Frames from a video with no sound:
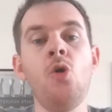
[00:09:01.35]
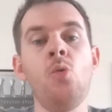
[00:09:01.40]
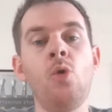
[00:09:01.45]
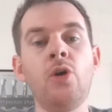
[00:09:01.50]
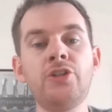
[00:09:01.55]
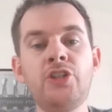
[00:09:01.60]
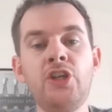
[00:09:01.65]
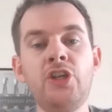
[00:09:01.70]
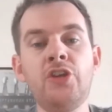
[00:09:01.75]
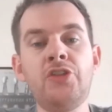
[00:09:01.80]

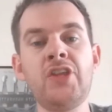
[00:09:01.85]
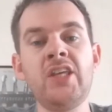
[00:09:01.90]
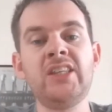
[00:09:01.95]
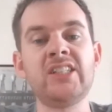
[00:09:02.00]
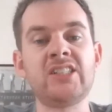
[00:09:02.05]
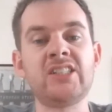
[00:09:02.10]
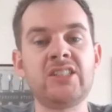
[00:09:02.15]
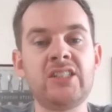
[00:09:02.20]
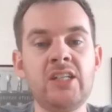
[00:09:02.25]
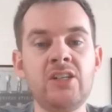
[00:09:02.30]
What do you think
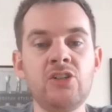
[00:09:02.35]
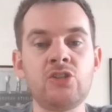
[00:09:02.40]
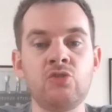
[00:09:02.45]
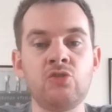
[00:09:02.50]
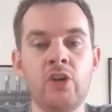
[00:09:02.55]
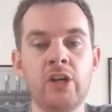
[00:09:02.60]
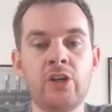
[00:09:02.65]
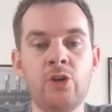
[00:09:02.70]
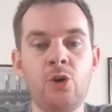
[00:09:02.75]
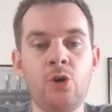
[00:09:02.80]
the Steelers'
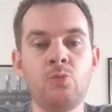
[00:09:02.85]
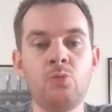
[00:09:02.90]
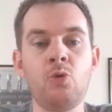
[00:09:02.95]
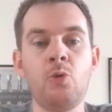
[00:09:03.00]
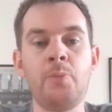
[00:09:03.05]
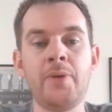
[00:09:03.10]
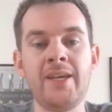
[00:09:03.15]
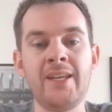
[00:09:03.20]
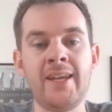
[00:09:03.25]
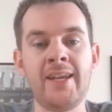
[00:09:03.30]
record
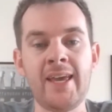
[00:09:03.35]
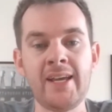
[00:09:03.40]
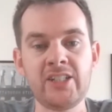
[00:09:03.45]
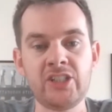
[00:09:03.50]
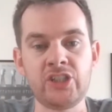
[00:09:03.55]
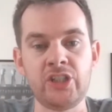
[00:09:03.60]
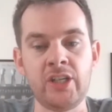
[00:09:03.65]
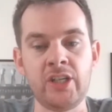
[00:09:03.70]
will be next